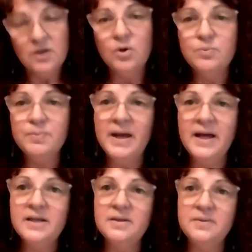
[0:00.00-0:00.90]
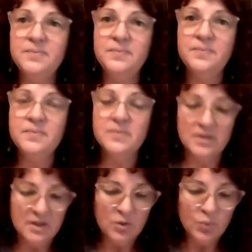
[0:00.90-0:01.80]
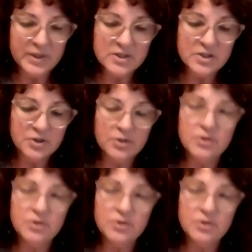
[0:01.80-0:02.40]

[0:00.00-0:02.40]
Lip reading: Old man, winter,